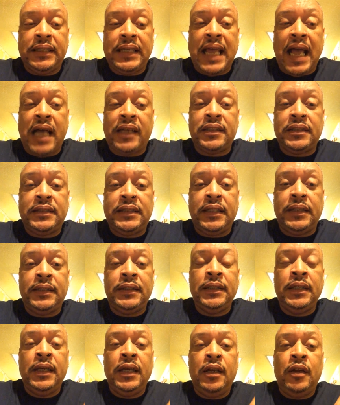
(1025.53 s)
and how does it
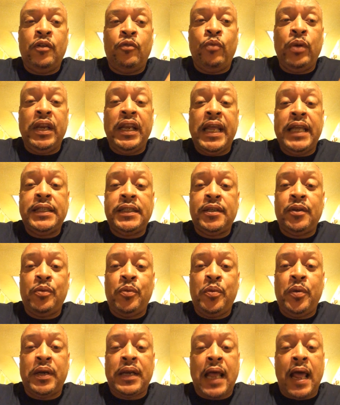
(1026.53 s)
relate to
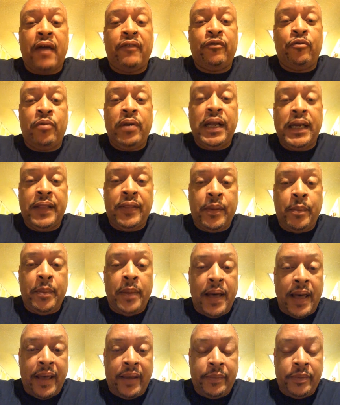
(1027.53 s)
what I've read in the
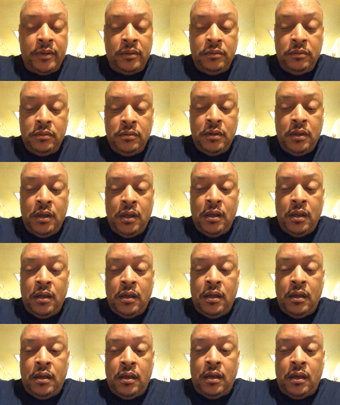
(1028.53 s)
Bible.
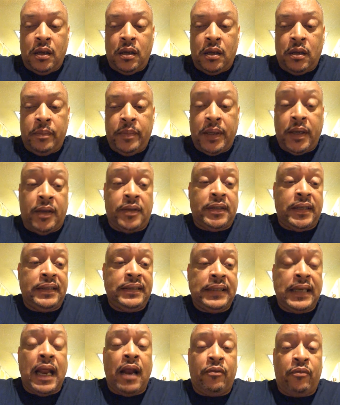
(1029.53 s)
Uh, because I
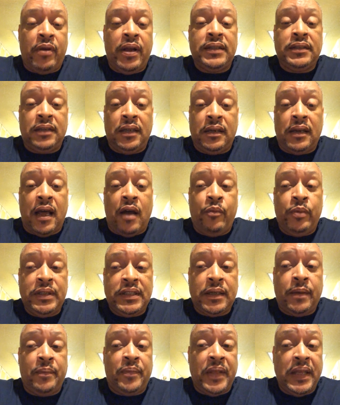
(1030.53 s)
said I wrestle a lot with
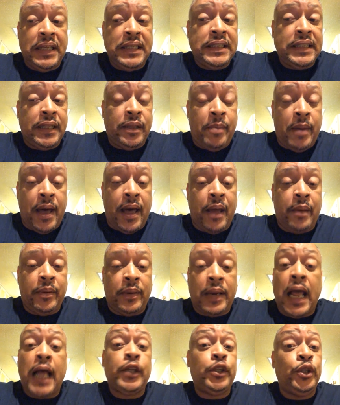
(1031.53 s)
some things in the Bible.
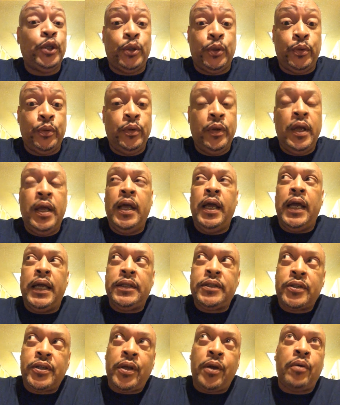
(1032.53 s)
I do.
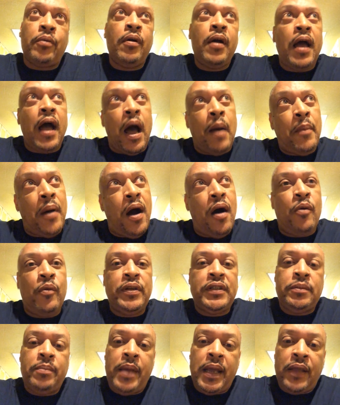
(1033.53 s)
And so I'm
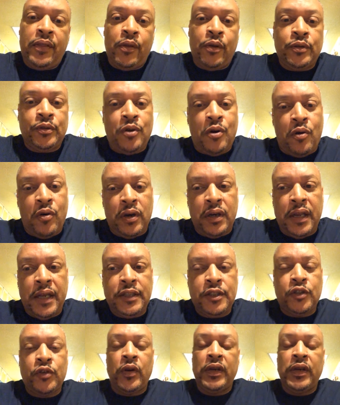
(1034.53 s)
always making those correlations or